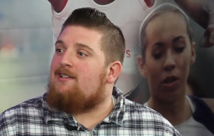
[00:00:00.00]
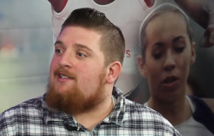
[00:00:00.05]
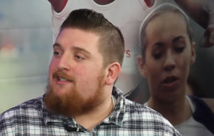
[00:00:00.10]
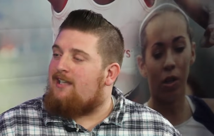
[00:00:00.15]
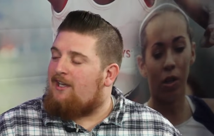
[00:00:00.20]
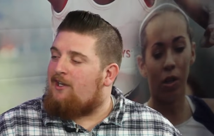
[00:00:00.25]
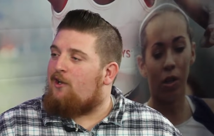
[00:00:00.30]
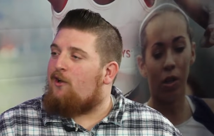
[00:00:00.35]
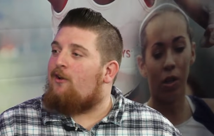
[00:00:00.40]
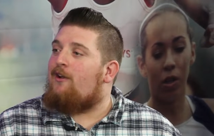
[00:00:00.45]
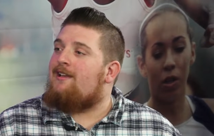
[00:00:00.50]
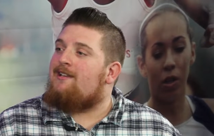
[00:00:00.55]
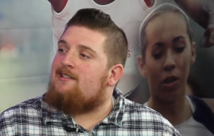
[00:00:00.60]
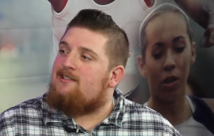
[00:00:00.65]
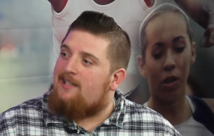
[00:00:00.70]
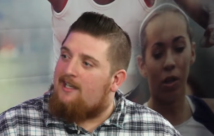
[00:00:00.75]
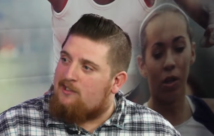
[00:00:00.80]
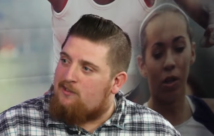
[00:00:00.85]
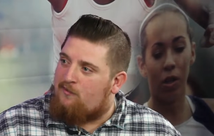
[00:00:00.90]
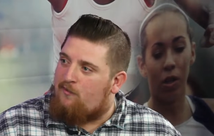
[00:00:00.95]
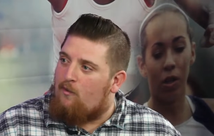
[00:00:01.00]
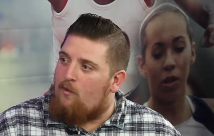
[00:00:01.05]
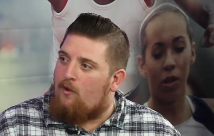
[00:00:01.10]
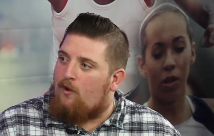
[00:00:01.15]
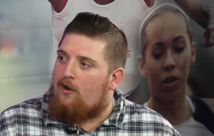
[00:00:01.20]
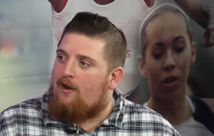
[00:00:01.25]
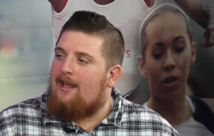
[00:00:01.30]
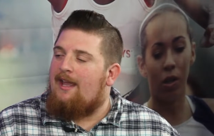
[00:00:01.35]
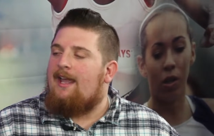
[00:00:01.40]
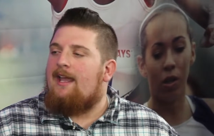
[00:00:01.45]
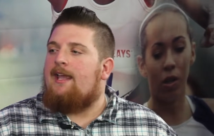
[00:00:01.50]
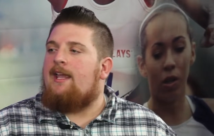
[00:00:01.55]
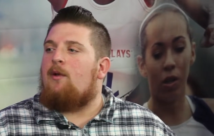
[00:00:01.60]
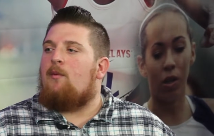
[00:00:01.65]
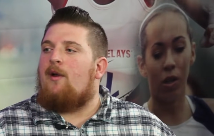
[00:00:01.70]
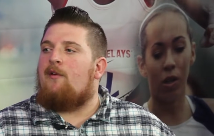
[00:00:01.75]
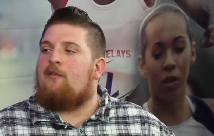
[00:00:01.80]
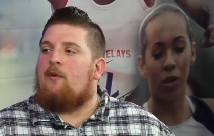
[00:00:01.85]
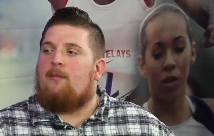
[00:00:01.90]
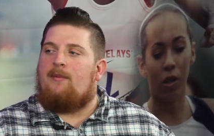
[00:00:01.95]
Speaker 1: senior, 6'4". He
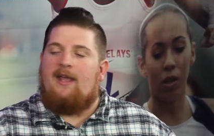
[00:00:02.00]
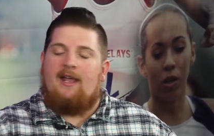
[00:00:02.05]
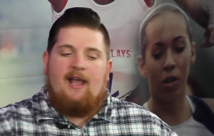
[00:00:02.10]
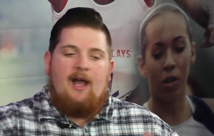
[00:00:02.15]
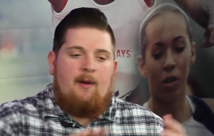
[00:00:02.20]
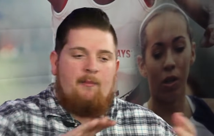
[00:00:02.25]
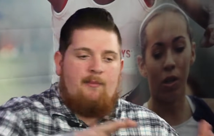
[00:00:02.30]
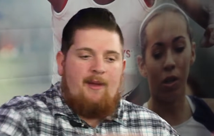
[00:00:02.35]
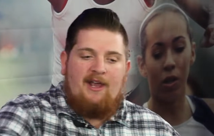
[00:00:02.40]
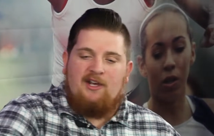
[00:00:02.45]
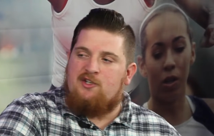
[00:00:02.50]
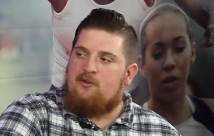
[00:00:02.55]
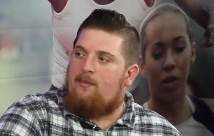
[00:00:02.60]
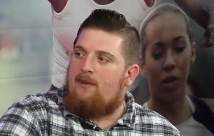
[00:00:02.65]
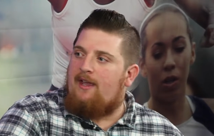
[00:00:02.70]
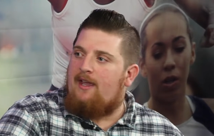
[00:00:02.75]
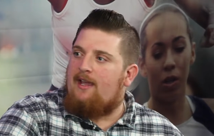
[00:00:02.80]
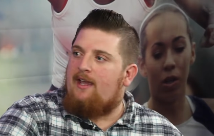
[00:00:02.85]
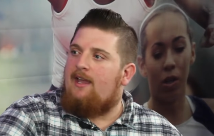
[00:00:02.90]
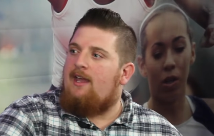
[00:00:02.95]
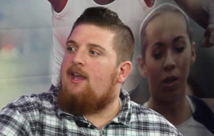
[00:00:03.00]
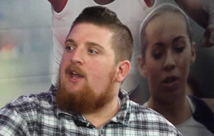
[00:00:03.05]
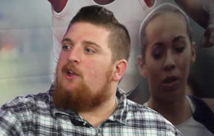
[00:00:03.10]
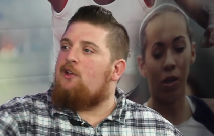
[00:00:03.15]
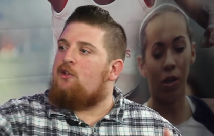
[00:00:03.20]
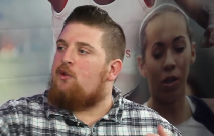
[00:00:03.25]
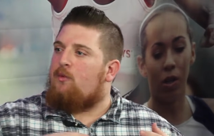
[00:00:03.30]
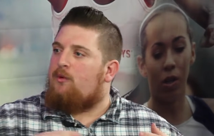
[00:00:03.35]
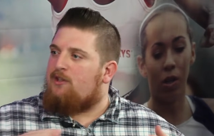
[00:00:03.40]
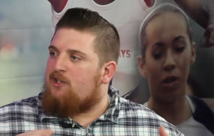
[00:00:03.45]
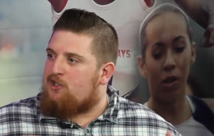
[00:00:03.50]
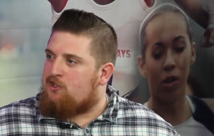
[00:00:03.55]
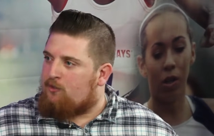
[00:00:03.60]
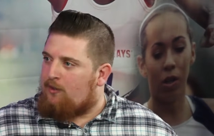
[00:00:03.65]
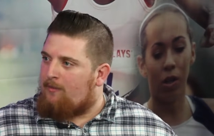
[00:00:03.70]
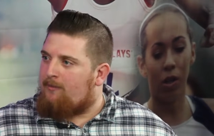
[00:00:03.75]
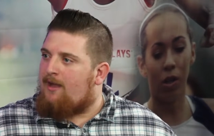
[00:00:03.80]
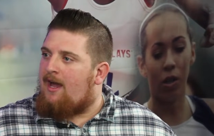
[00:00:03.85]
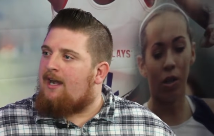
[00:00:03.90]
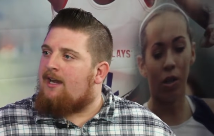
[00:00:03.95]
went from being a bench big to really
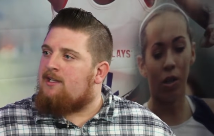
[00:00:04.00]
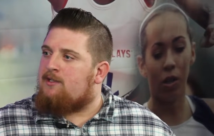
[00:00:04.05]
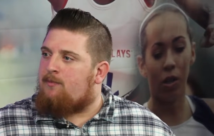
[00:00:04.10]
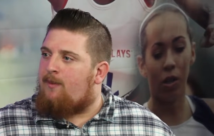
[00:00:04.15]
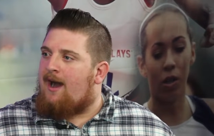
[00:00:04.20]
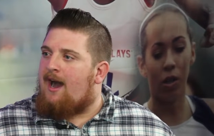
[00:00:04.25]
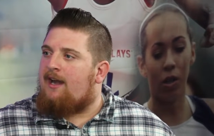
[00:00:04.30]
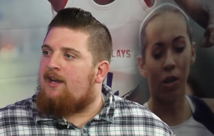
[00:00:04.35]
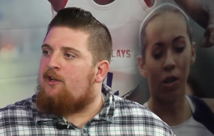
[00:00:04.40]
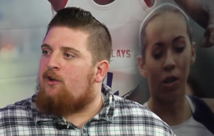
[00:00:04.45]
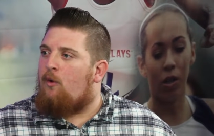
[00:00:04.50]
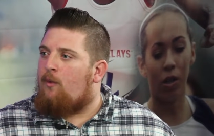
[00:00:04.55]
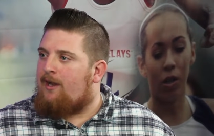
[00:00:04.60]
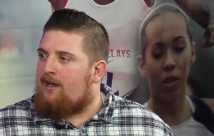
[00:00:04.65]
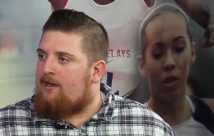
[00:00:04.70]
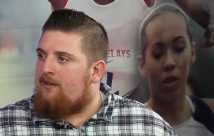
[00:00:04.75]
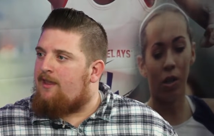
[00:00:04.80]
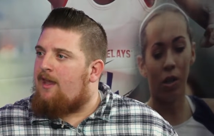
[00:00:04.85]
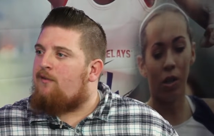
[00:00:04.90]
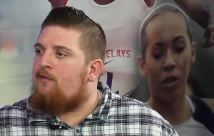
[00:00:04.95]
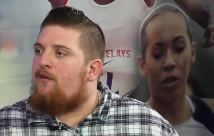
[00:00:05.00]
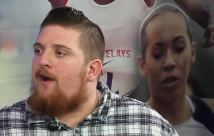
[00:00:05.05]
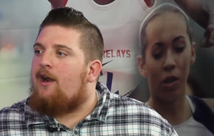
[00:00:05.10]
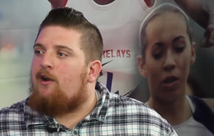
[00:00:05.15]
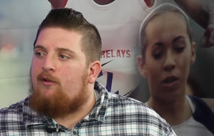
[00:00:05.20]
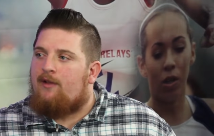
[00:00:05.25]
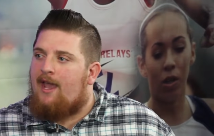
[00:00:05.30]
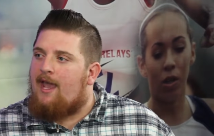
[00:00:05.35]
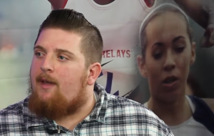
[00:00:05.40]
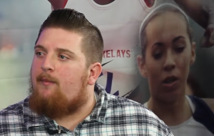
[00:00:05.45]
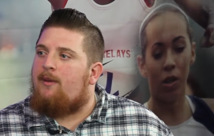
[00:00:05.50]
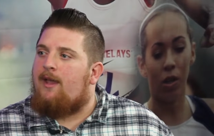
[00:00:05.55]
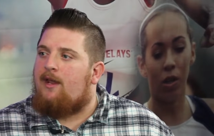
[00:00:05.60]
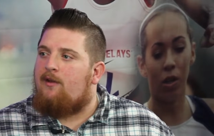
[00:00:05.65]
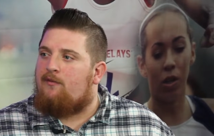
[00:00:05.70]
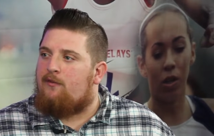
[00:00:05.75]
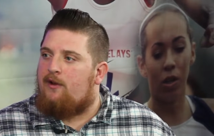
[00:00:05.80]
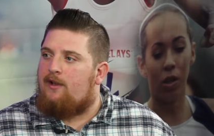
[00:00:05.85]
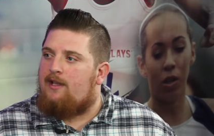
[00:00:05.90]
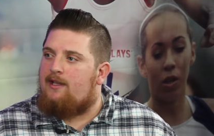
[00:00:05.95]
streamlining his body going into that final campaign
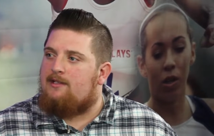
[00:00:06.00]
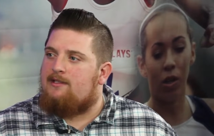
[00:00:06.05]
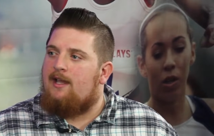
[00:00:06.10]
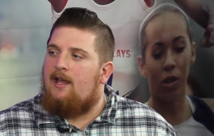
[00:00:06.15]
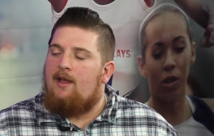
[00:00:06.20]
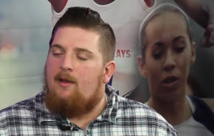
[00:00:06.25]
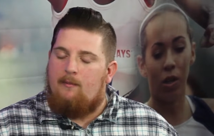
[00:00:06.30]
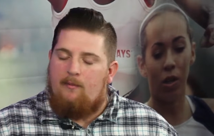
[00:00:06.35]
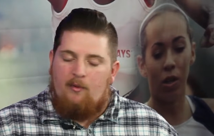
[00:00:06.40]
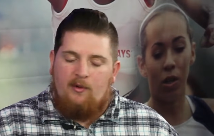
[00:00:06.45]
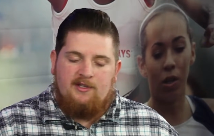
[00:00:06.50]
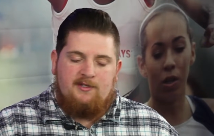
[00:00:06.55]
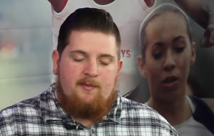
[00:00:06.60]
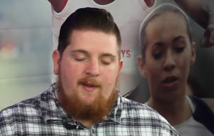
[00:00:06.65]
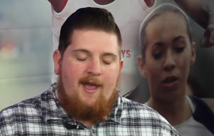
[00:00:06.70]
for his boys